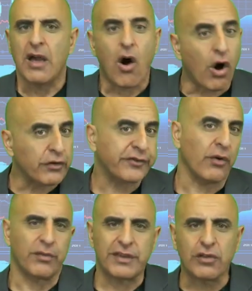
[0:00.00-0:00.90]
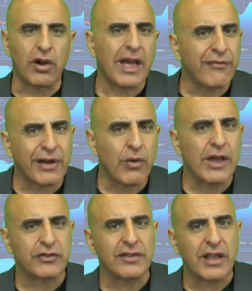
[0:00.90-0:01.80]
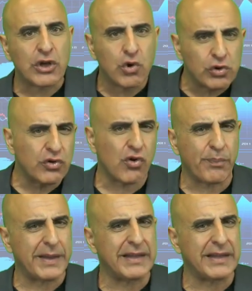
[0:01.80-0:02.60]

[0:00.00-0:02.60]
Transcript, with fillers: Also, the dollar evaluation and good European